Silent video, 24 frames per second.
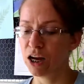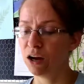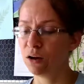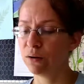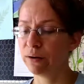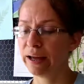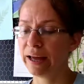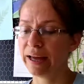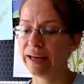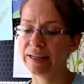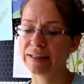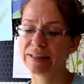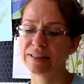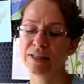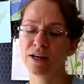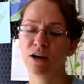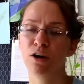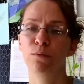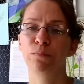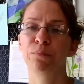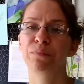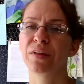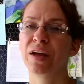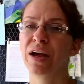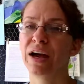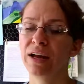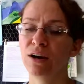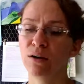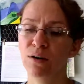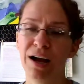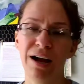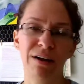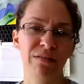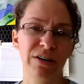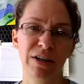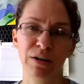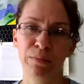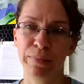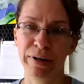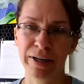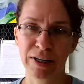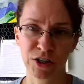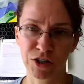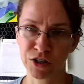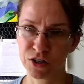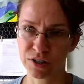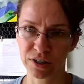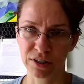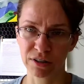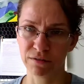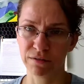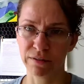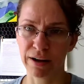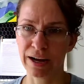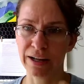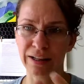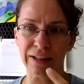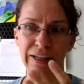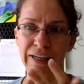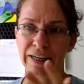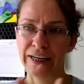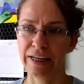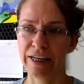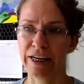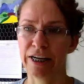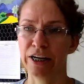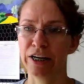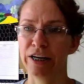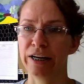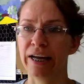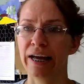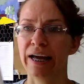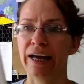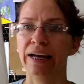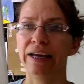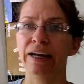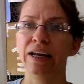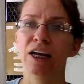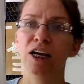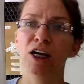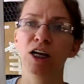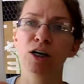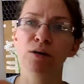Okay, so I don't have any pictures of the violet in here yet,